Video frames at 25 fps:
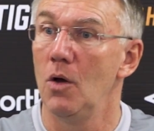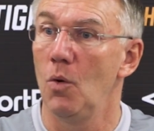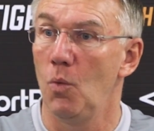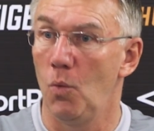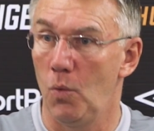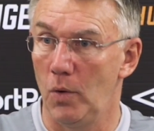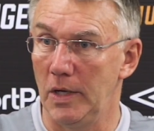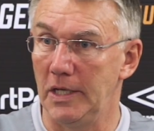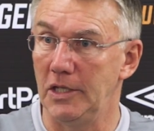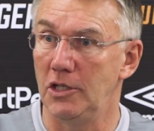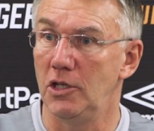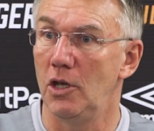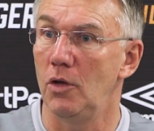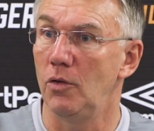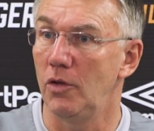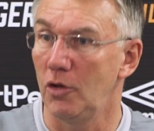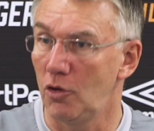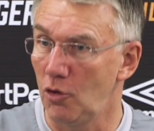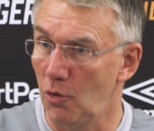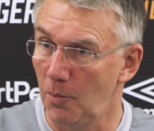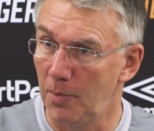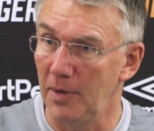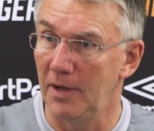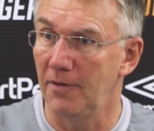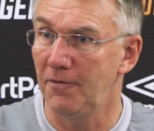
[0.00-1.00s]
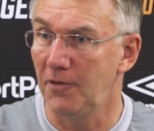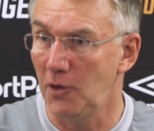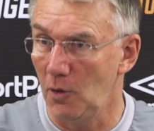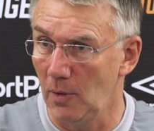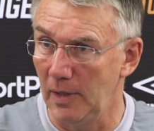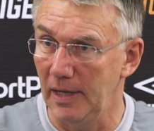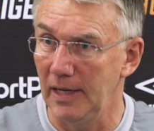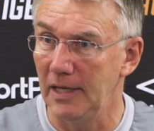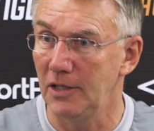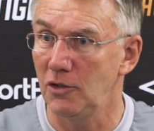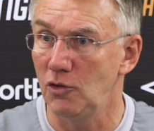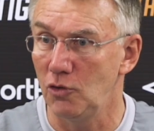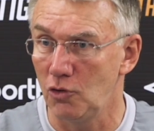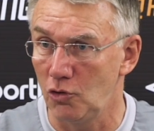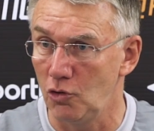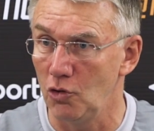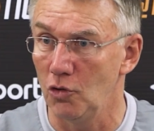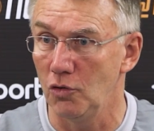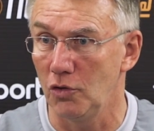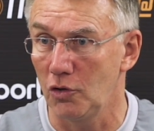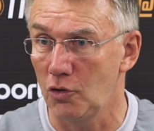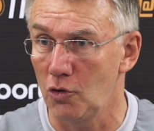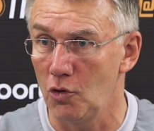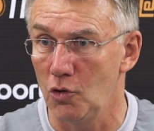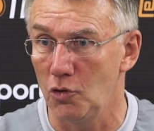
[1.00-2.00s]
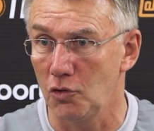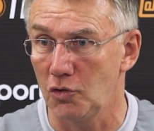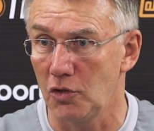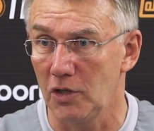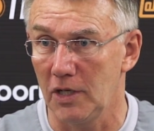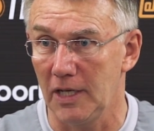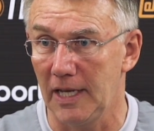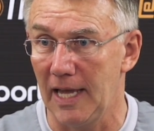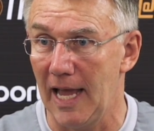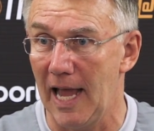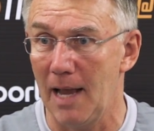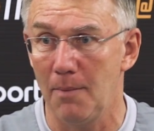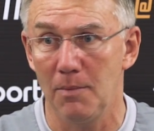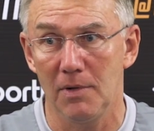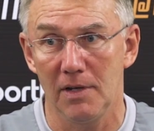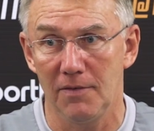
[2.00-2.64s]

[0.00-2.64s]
we knew there could be a few little issues during the course of the game.